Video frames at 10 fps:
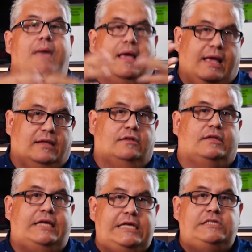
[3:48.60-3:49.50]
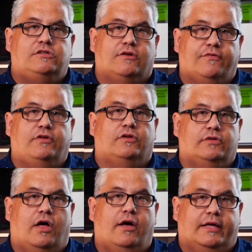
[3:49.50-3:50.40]
making it a little easier for you to
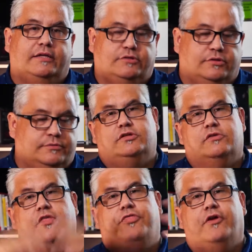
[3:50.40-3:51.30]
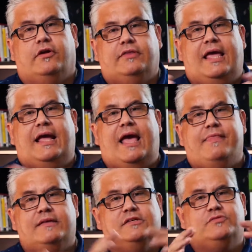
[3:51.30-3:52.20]
log into. So the third thing, and
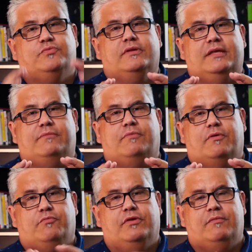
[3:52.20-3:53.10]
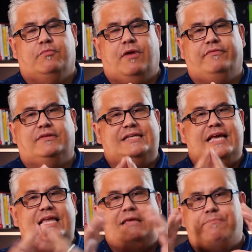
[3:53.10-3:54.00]
this is really relevant to
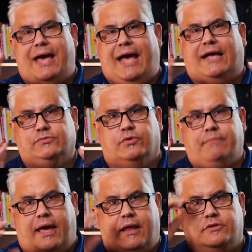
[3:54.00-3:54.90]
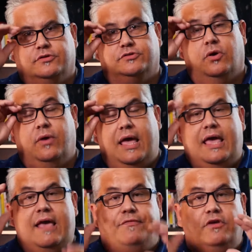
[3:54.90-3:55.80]
any password manager. So
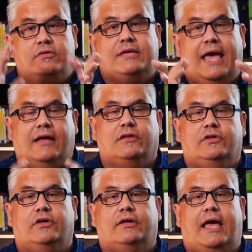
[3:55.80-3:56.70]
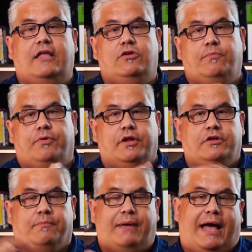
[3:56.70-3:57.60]
if you take a look and you put in
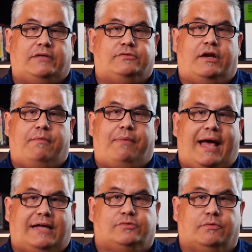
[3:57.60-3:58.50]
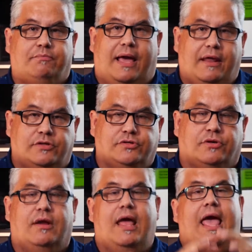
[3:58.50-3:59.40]
your password, any password
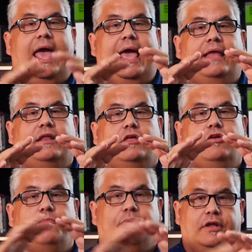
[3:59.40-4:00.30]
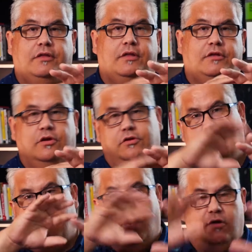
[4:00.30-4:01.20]
manager, and you in, you
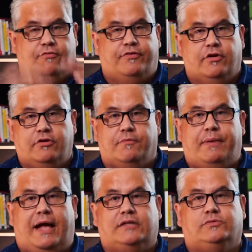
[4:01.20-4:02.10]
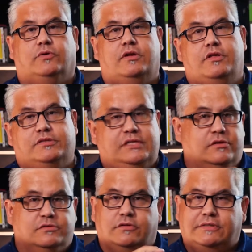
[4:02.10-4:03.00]
autofill your password and you see
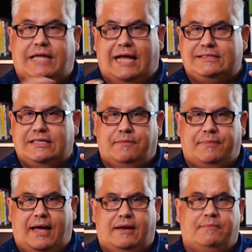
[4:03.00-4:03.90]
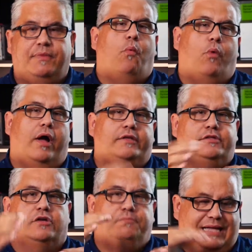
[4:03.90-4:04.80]
those little dots at the bottom. Once
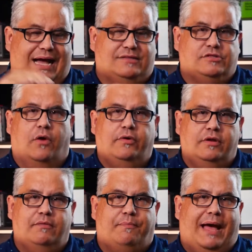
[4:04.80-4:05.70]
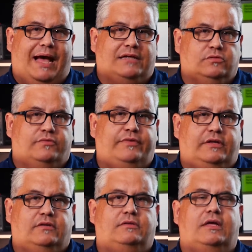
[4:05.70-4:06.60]
those dots go into the password
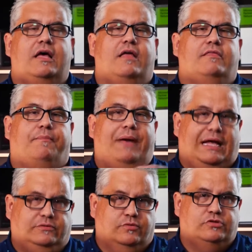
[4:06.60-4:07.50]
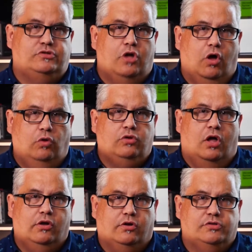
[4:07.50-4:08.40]
field, the password's no
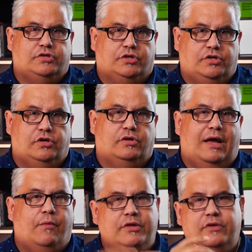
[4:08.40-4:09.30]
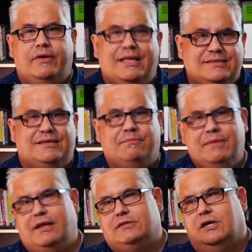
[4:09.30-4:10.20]
longer secure. Now, when you hit
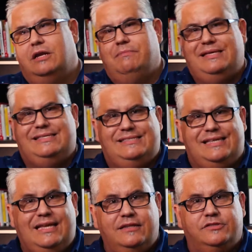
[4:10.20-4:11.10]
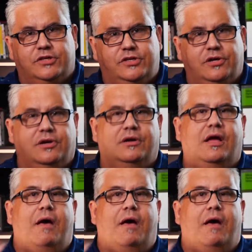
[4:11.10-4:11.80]
submit, it's going to be sent secure,